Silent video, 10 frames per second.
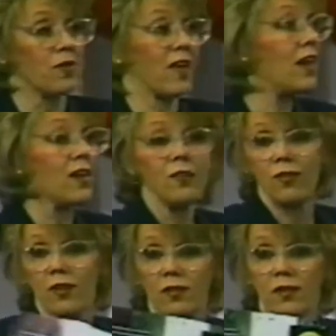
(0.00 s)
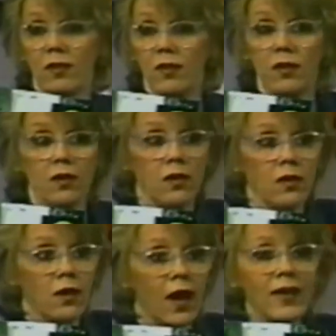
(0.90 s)
because I lived it.
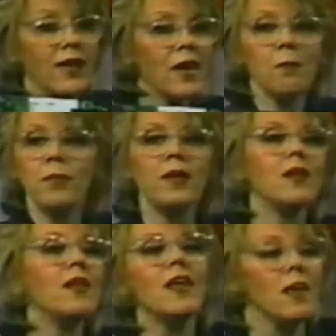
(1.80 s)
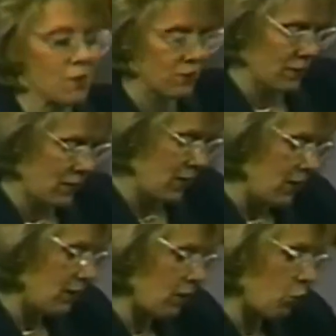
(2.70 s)
I can't believe. It
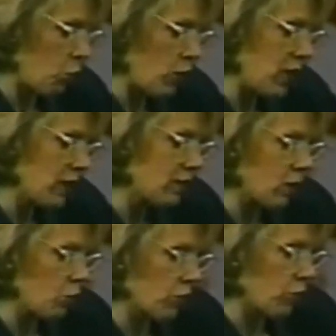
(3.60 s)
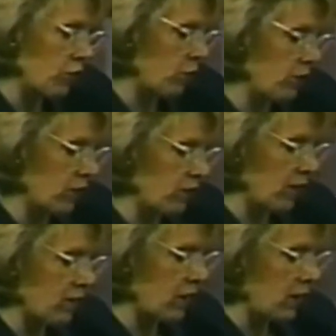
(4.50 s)
says, when we get done with Christmas, it
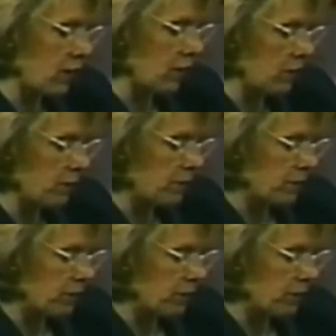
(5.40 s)
says it in here,